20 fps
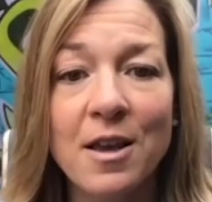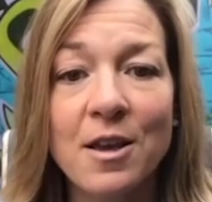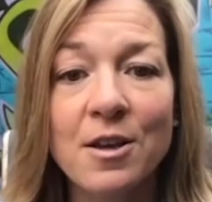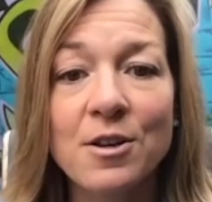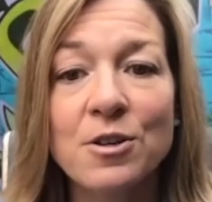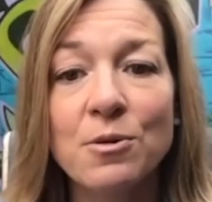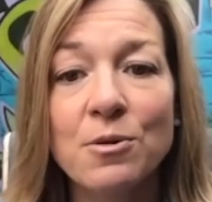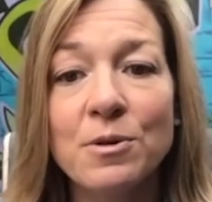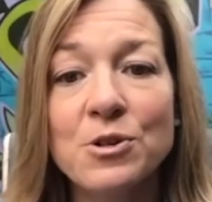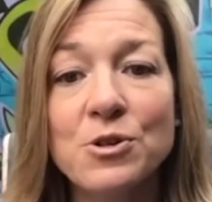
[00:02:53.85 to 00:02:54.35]

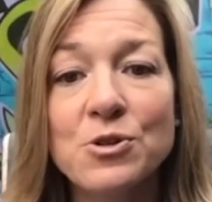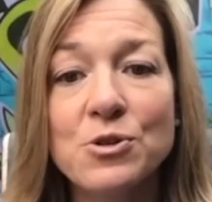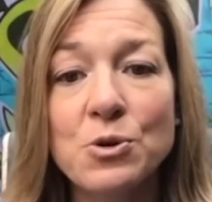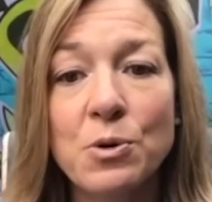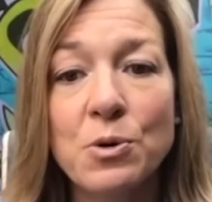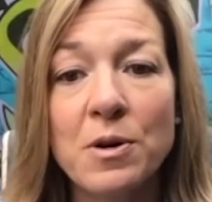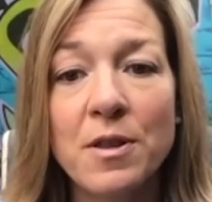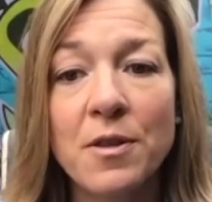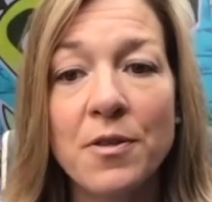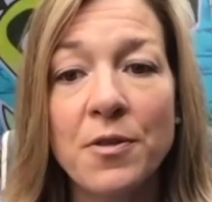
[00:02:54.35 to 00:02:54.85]
to
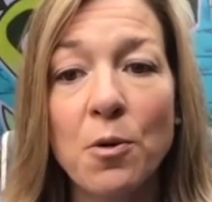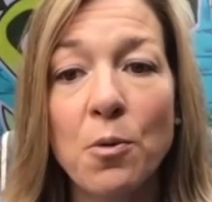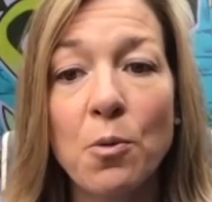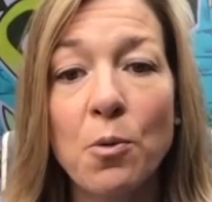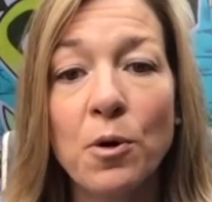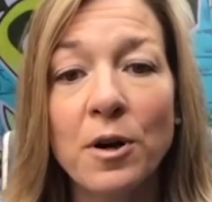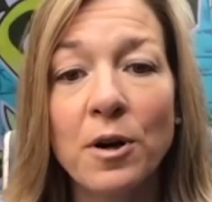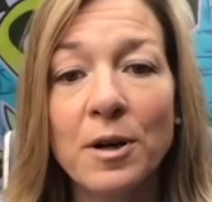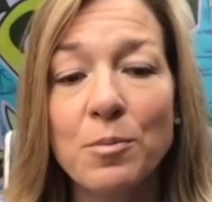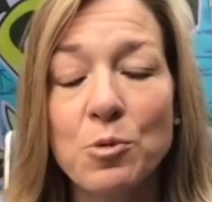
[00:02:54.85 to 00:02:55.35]
ensure that the
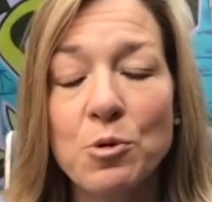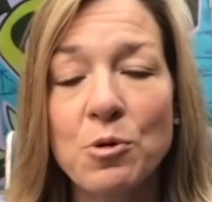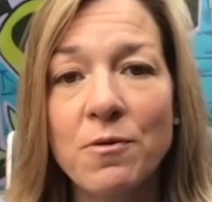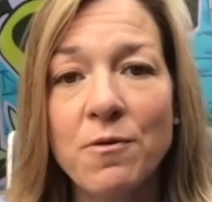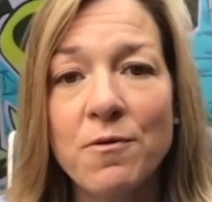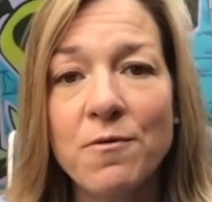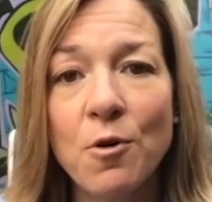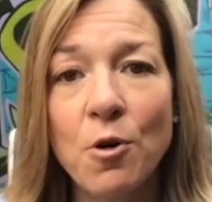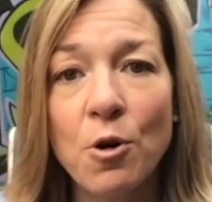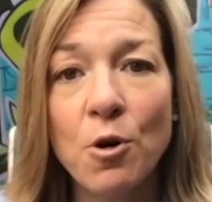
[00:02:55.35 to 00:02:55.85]
work moved
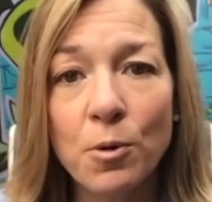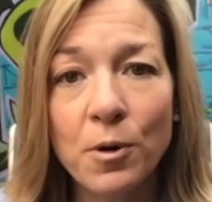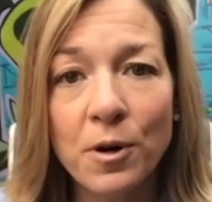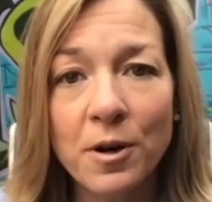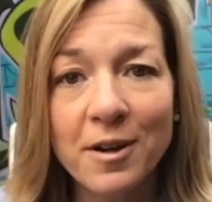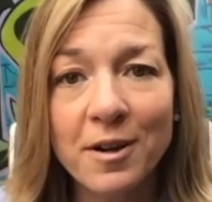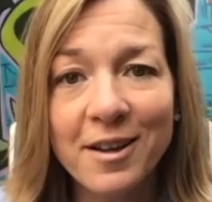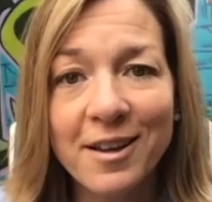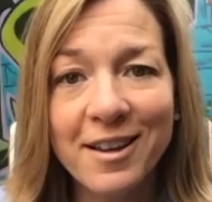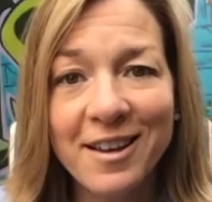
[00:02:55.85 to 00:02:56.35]
forward